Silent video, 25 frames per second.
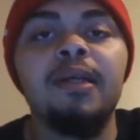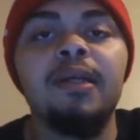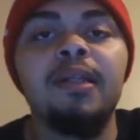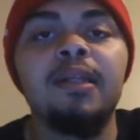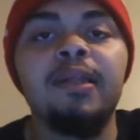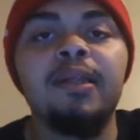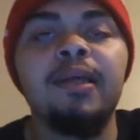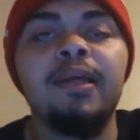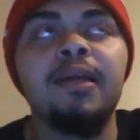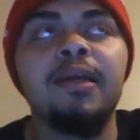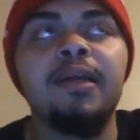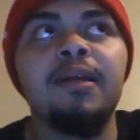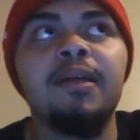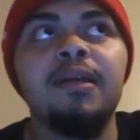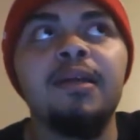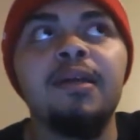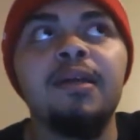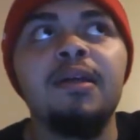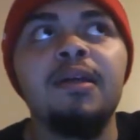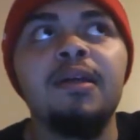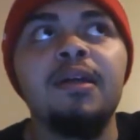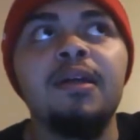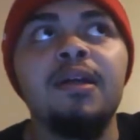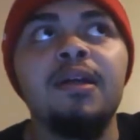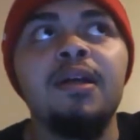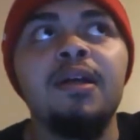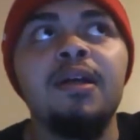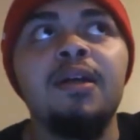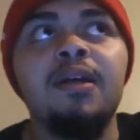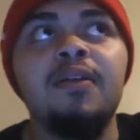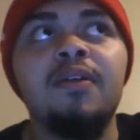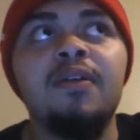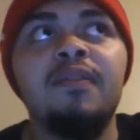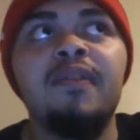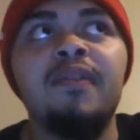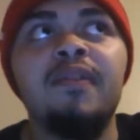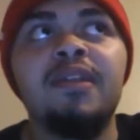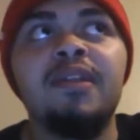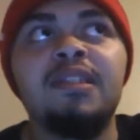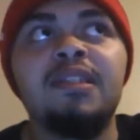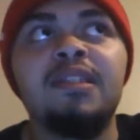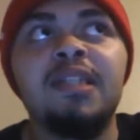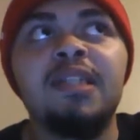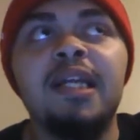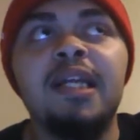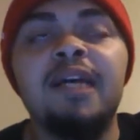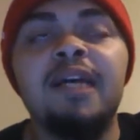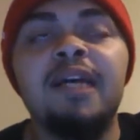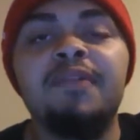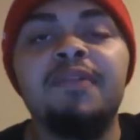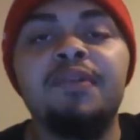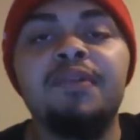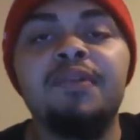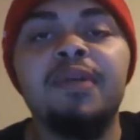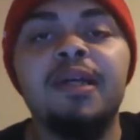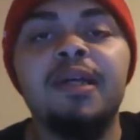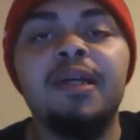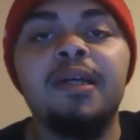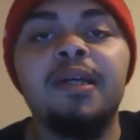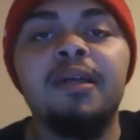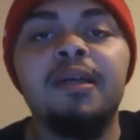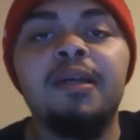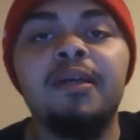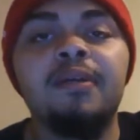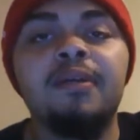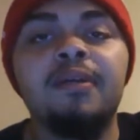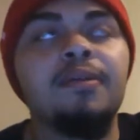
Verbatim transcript: I think Vince is gonna have New Day